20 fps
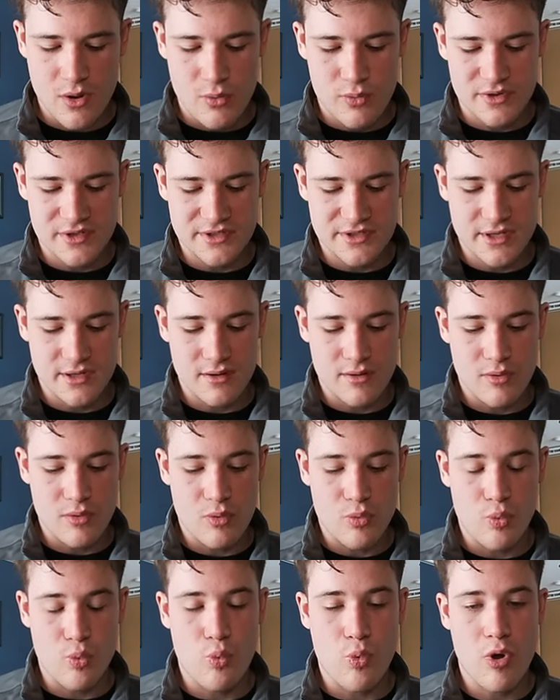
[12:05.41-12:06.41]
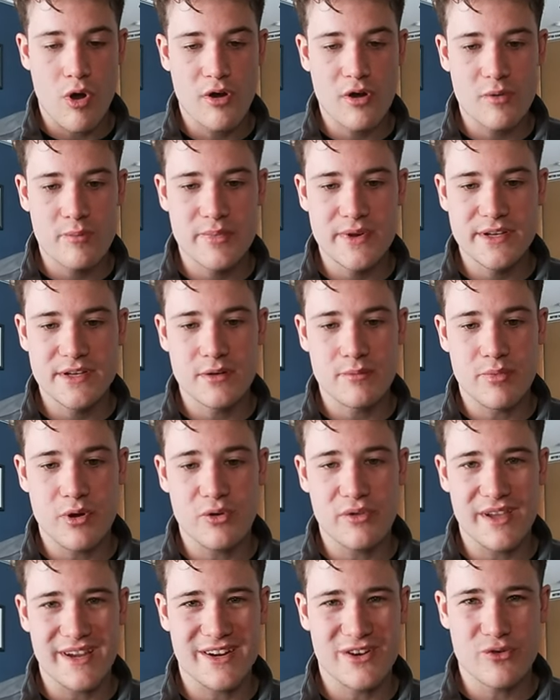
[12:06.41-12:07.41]
which is going to water bead your
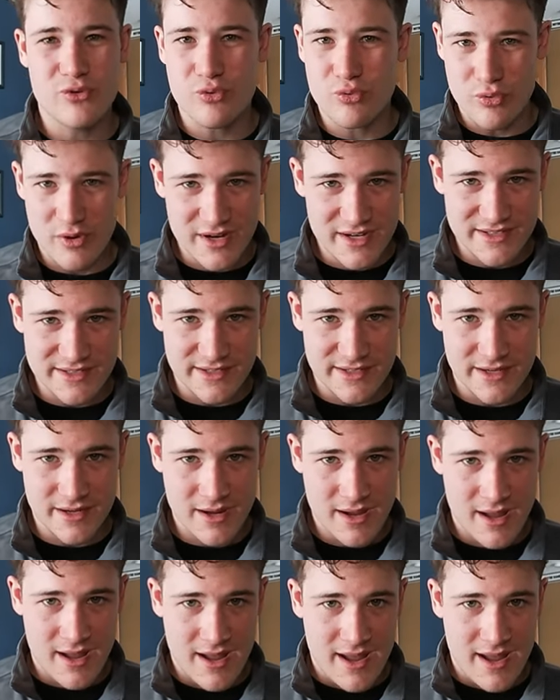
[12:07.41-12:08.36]
boat like crazy.